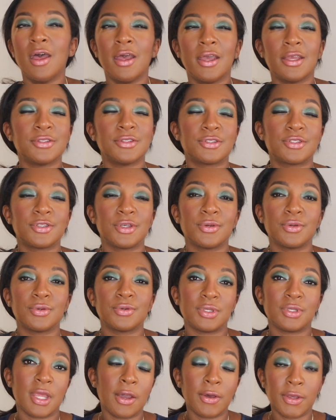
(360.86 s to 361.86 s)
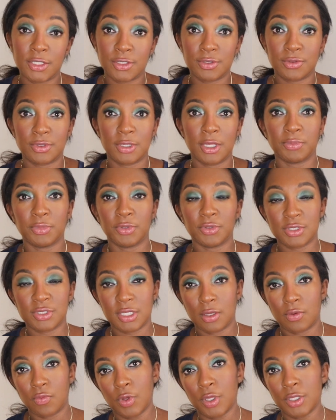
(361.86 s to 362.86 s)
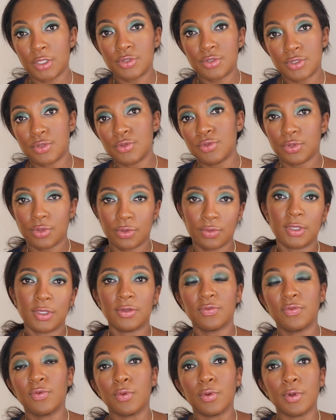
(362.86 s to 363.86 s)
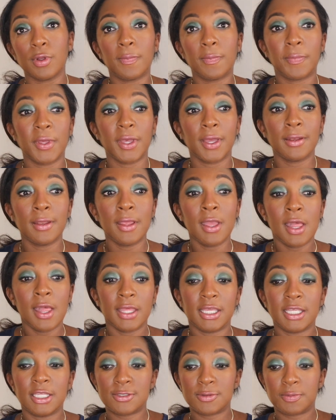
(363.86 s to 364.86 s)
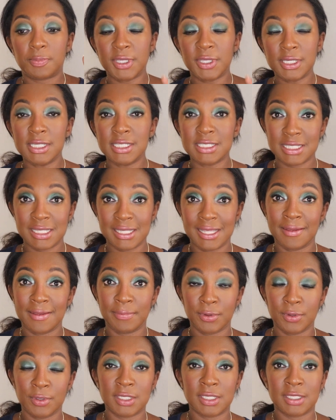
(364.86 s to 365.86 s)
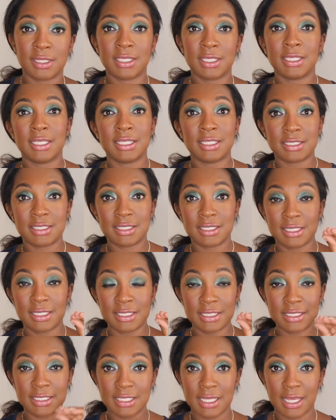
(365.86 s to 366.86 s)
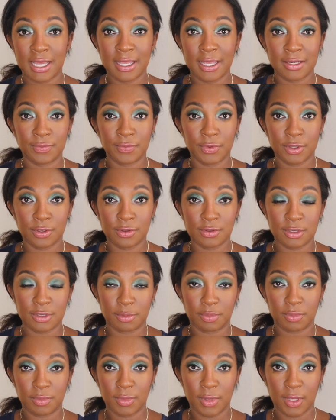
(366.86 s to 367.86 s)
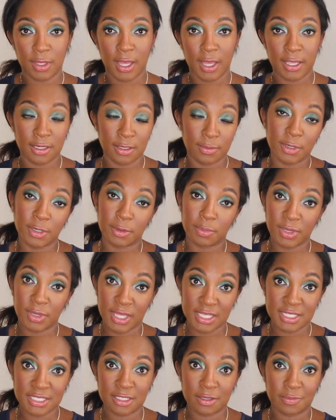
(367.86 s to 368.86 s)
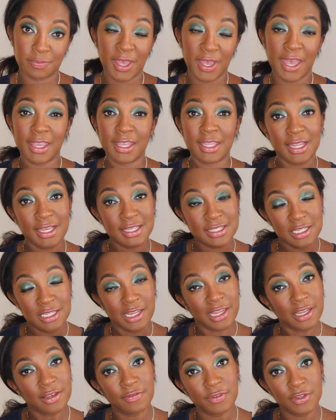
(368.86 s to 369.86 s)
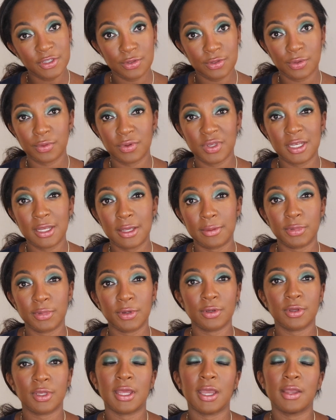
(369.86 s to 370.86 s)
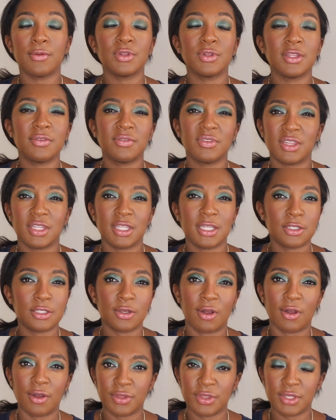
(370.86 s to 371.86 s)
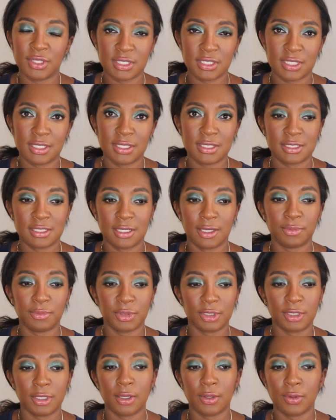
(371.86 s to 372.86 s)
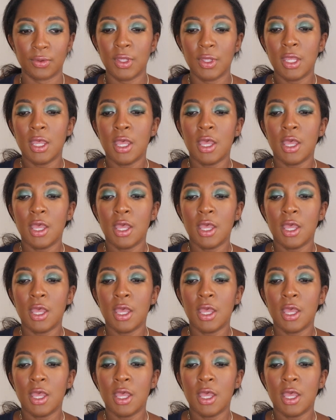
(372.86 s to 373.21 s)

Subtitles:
And so now I do numbers like 1, 2, 3, 4, but each bin is labeled, and then inside when there's a item in a plastic bag, it has an inventory number, and I will leave a link to all these things down below.